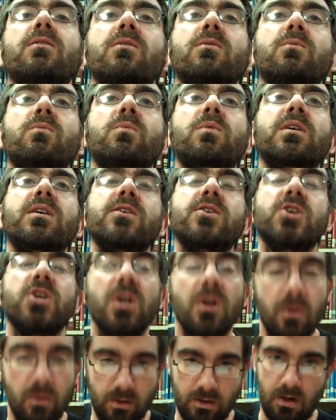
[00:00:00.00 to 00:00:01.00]
which
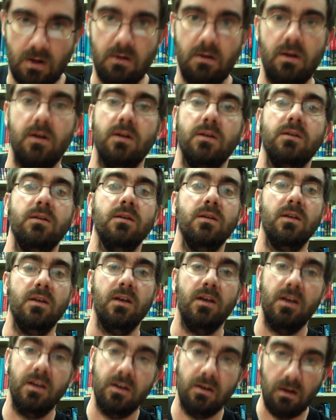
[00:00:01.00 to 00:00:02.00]
goes on
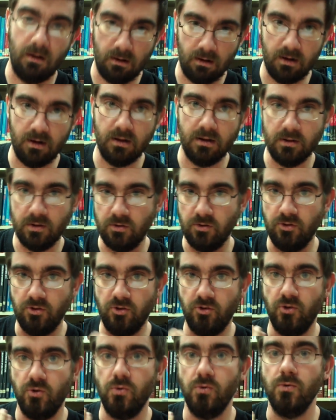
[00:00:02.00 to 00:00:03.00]
and on
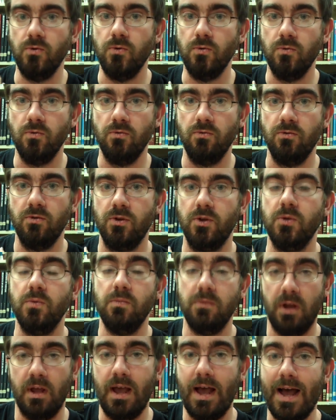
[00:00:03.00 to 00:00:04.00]
to
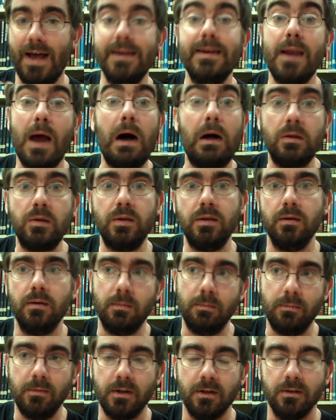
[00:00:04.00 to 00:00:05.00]
ad
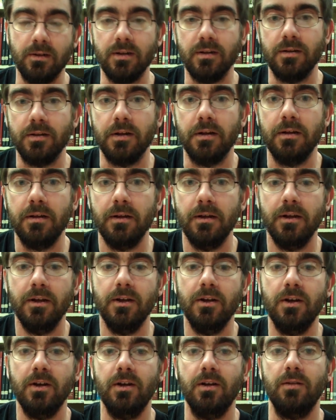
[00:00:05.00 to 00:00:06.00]
nauseum, as they say,
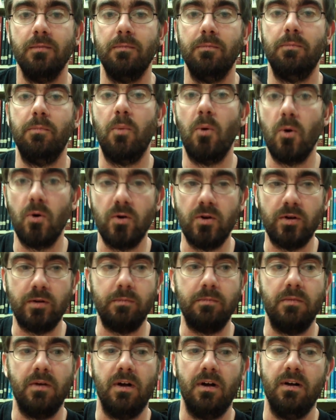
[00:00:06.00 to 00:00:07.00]

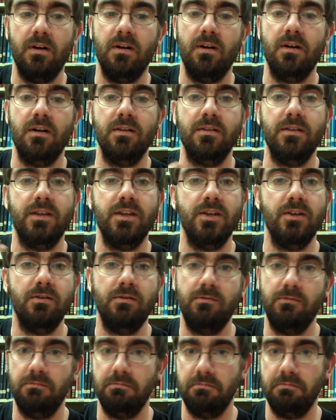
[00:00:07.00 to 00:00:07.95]
boredom on the